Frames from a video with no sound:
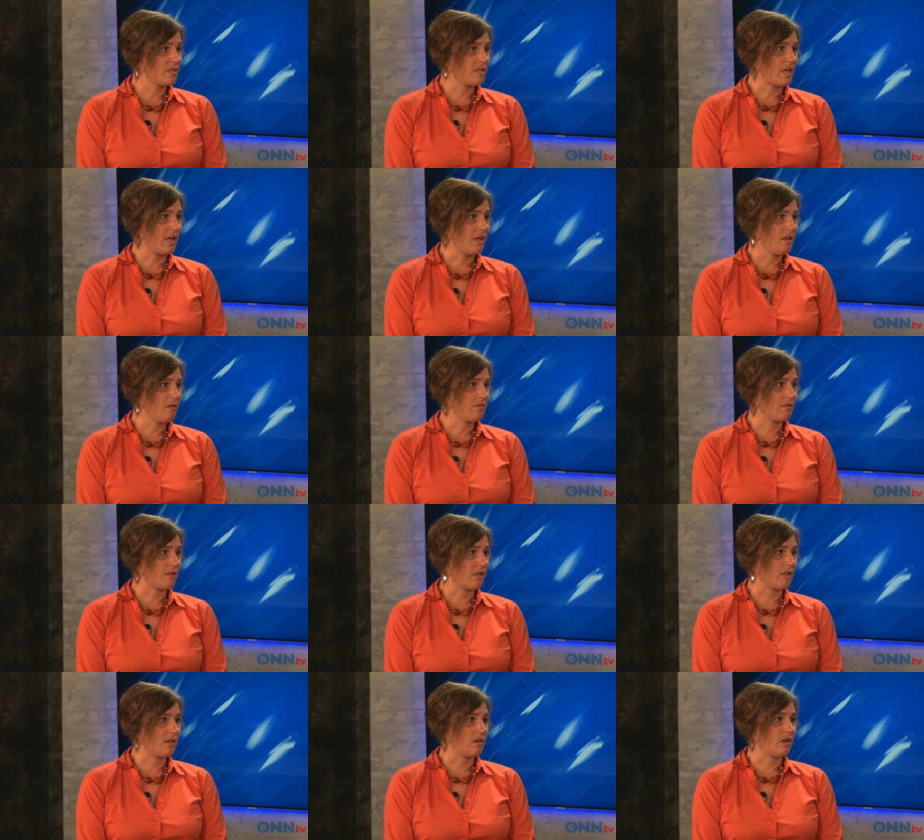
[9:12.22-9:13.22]
say,
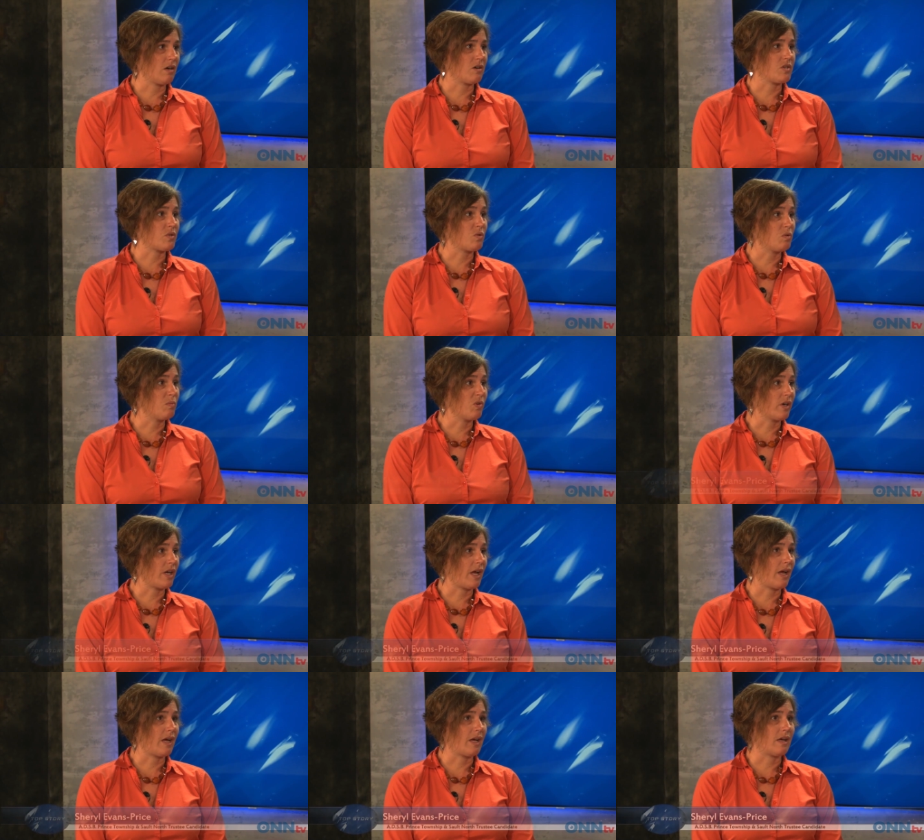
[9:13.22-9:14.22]
then our school board
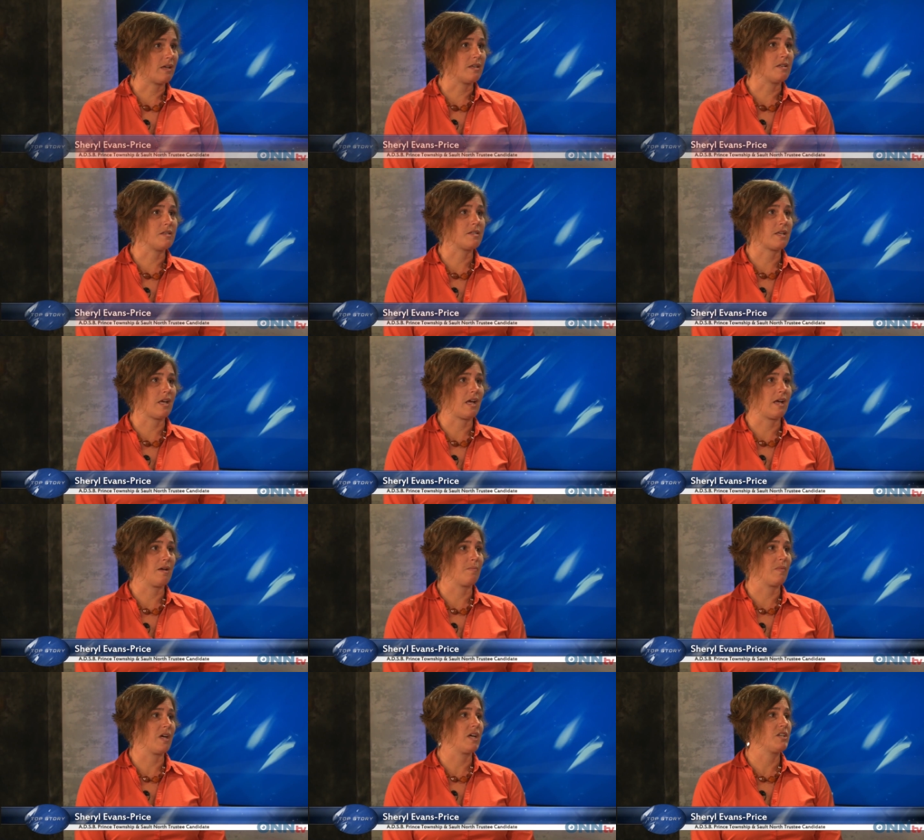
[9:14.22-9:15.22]
has
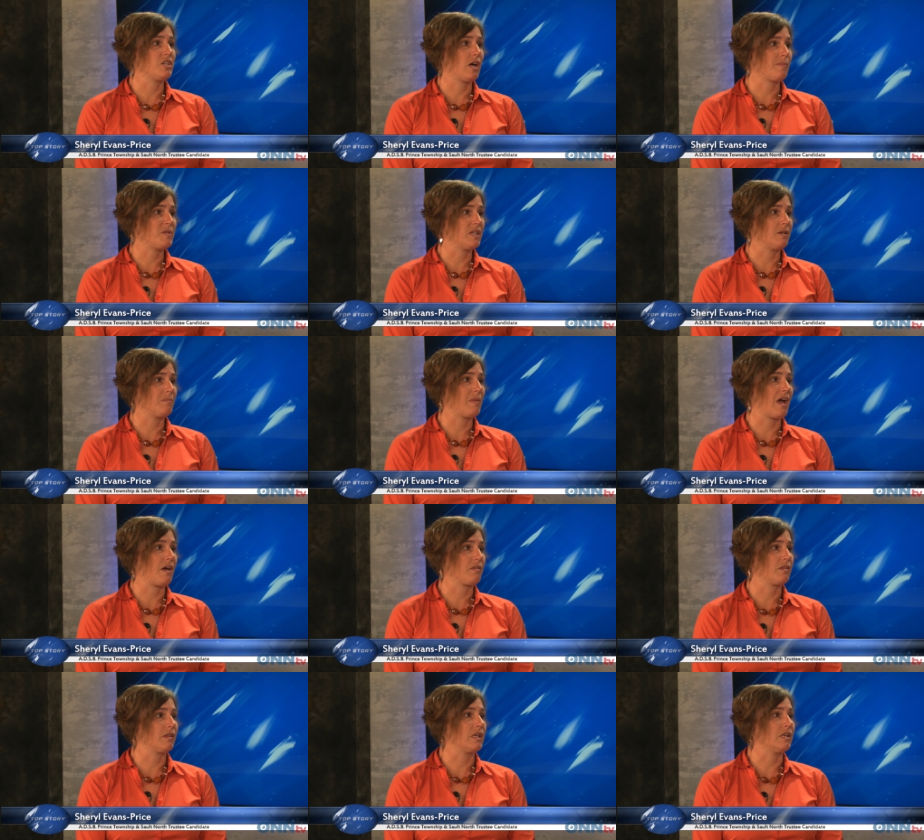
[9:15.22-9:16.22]
adopted a
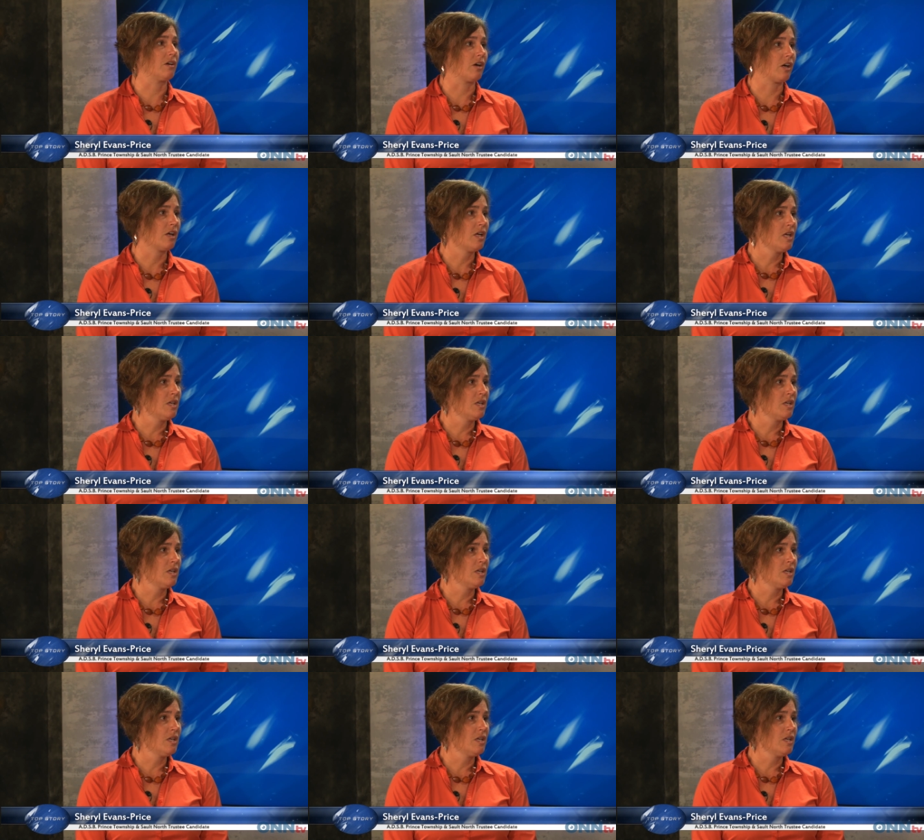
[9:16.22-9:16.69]
math leader.